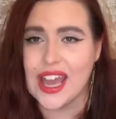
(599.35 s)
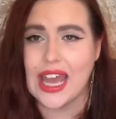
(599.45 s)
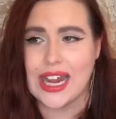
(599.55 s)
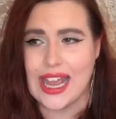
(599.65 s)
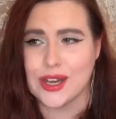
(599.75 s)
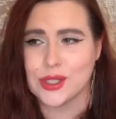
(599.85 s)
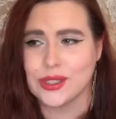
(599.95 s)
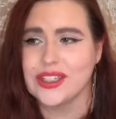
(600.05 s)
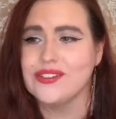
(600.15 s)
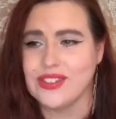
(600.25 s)
and I
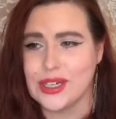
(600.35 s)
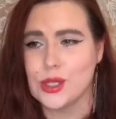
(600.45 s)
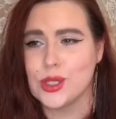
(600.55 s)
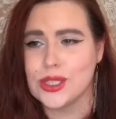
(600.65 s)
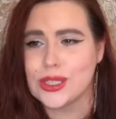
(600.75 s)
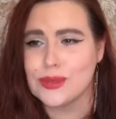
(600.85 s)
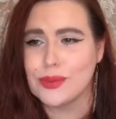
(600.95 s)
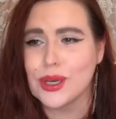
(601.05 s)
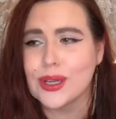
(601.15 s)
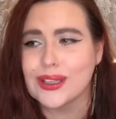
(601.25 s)
actually finished this
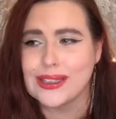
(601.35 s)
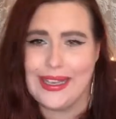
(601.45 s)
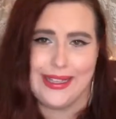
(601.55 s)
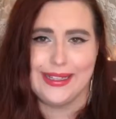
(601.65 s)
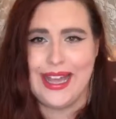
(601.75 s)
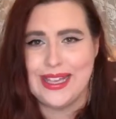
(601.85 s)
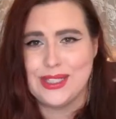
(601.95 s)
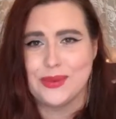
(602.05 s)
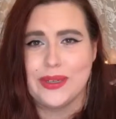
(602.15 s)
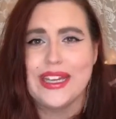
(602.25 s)
book like
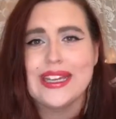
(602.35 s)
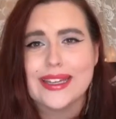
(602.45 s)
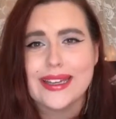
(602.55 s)
last week.